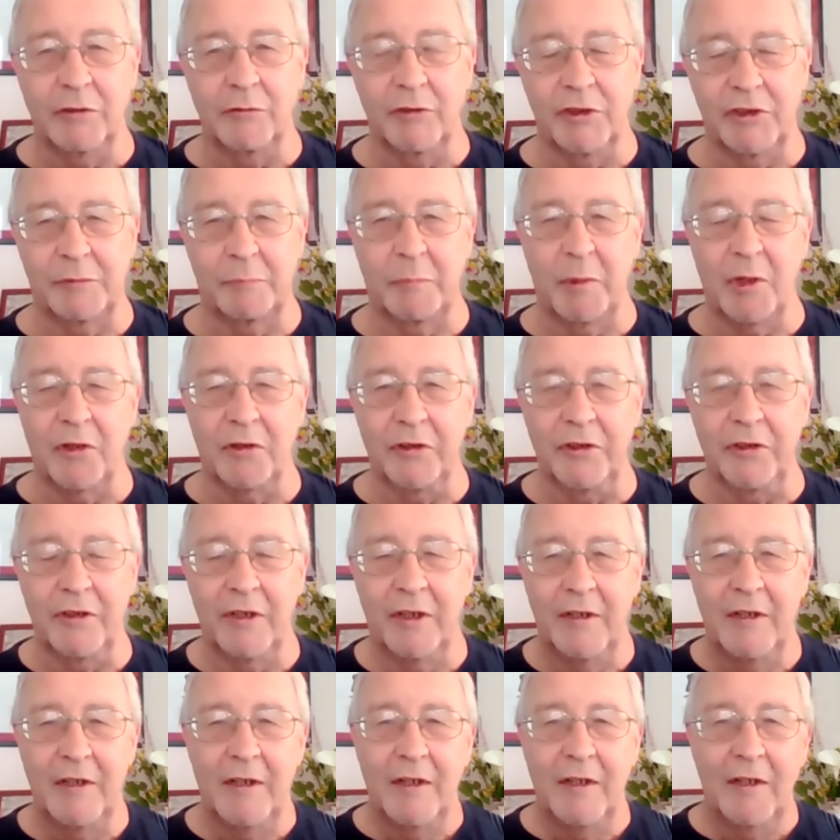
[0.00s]
to respond.
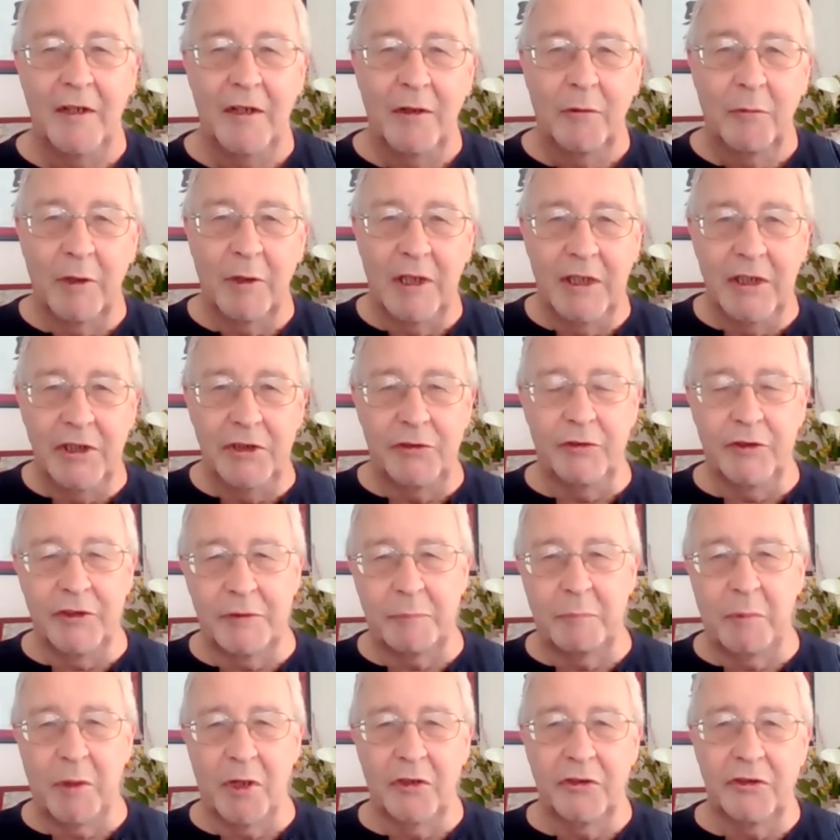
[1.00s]
Well, his
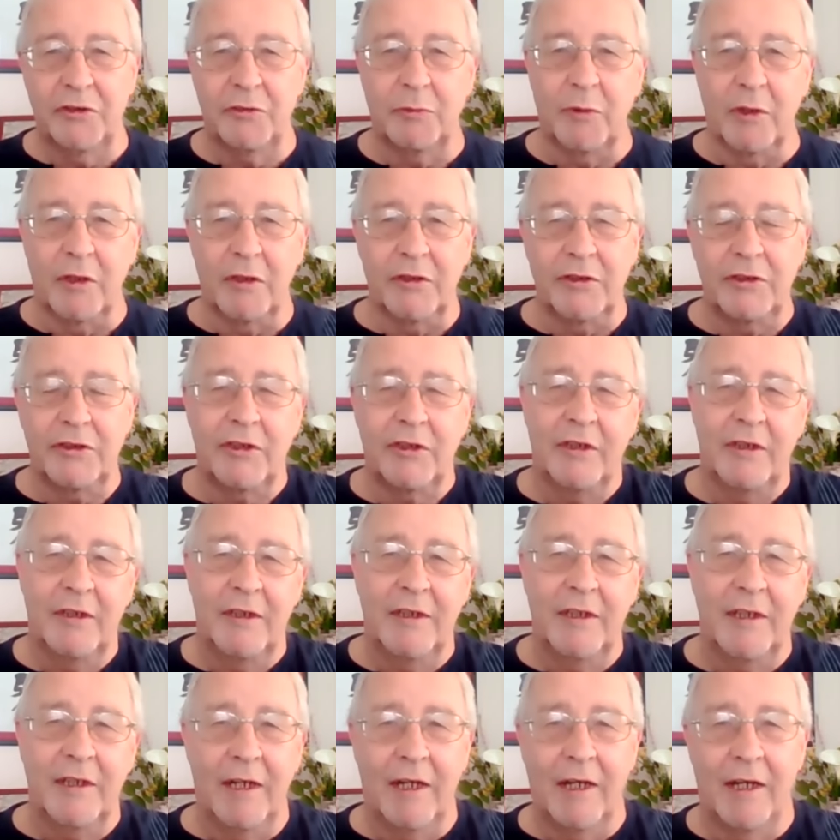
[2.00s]
response was,
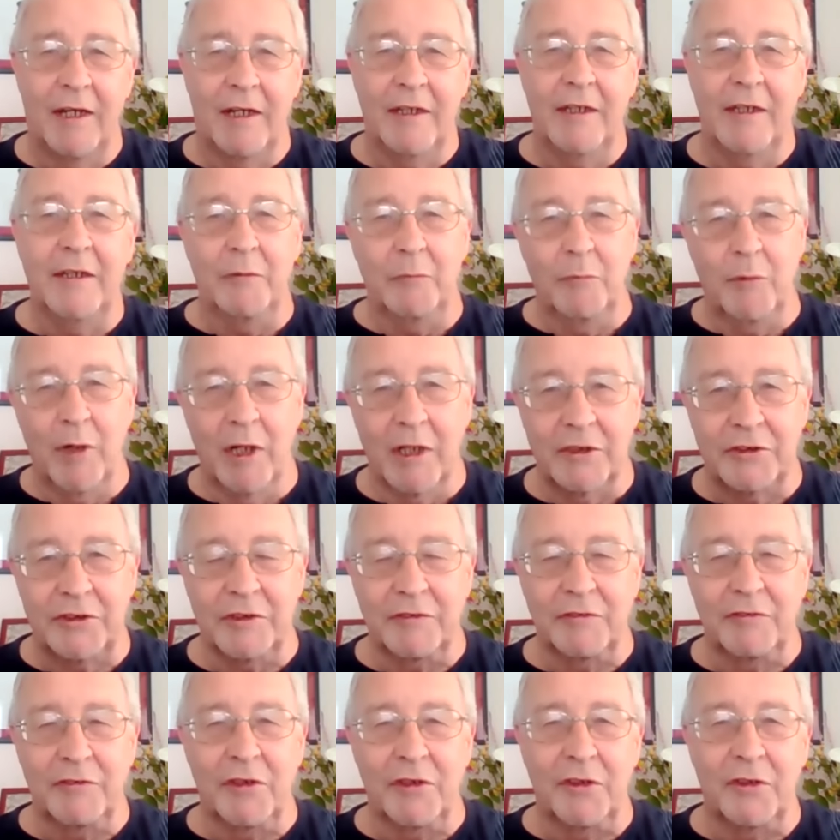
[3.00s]
in Welsh,
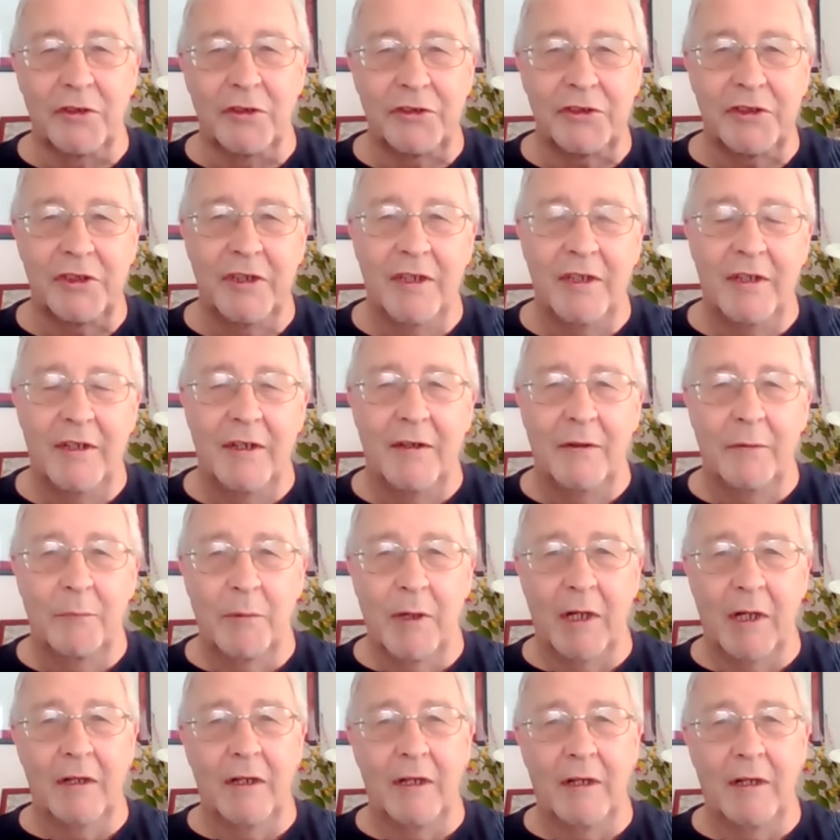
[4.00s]
of course,
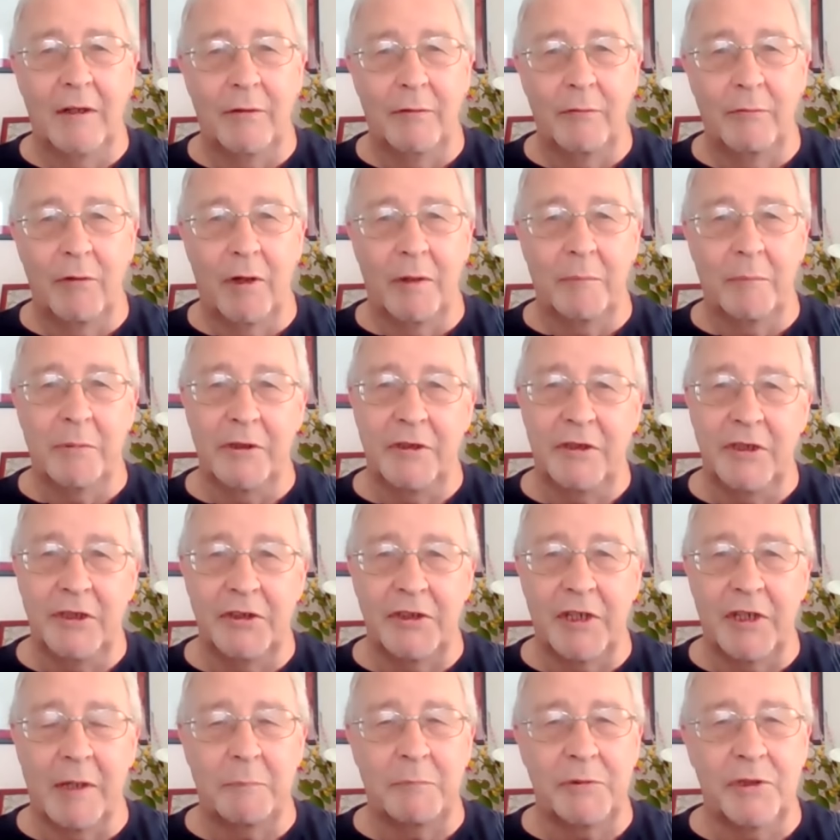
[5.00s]
well, Robert
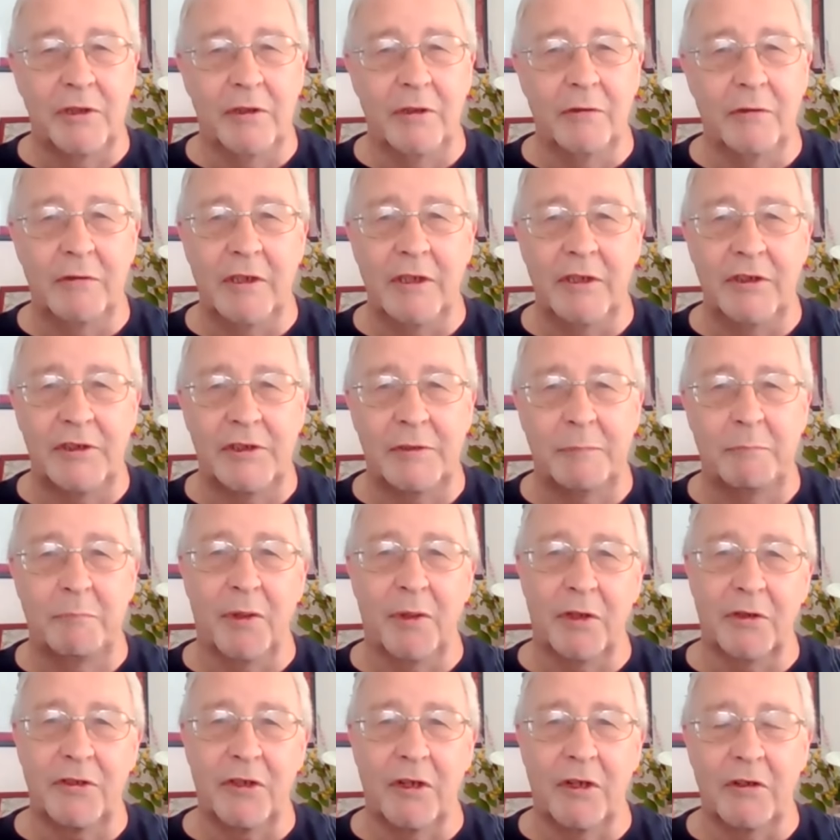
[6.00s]
is absolutely
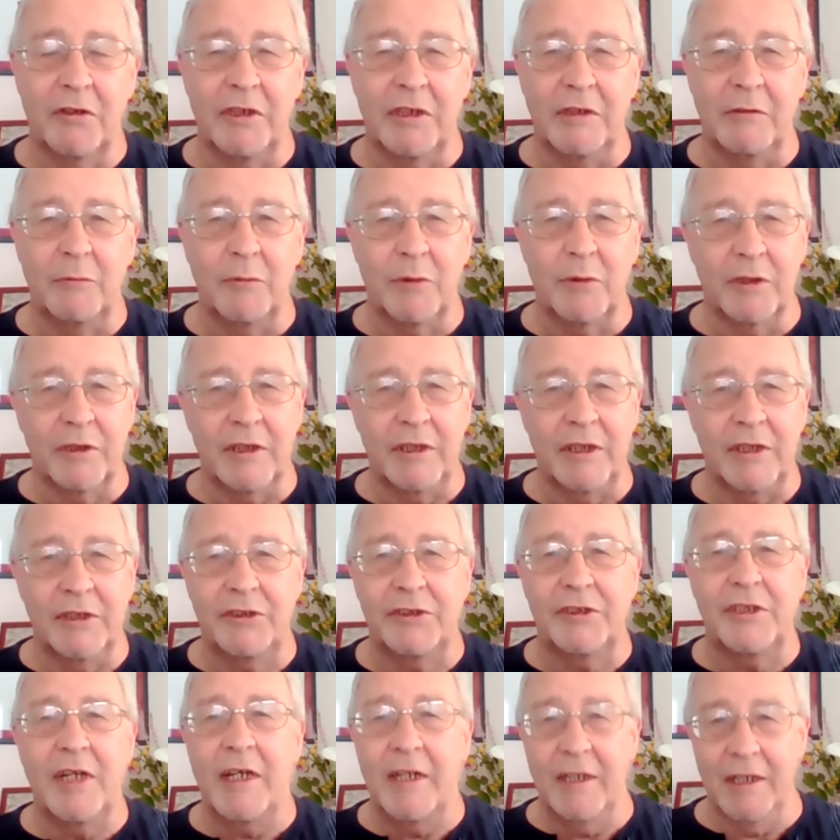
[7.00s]
spot on in what he
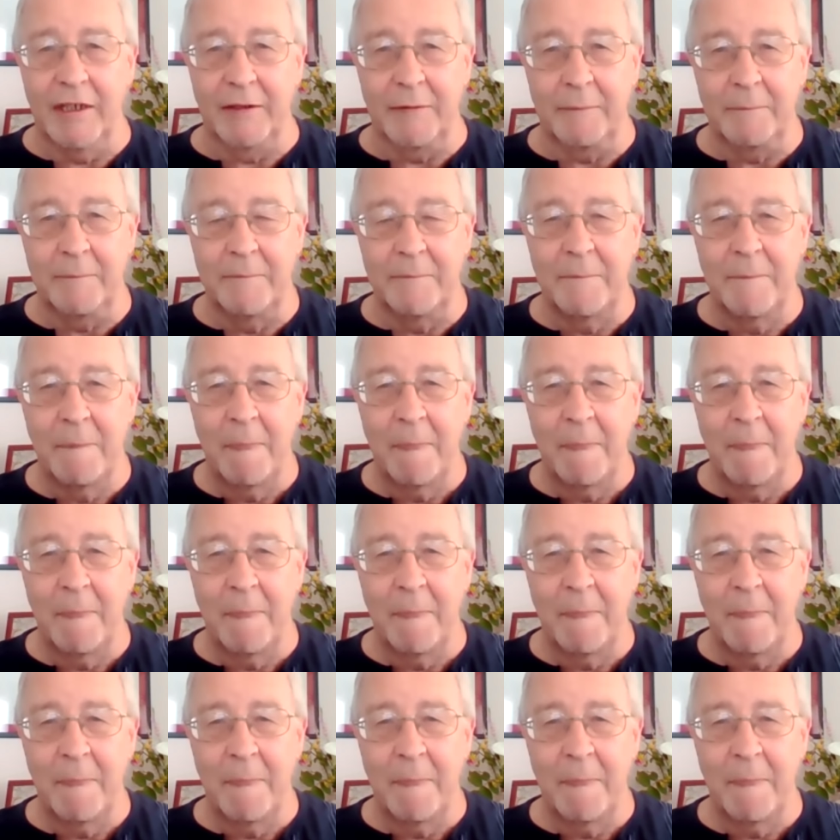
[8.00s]
is saying.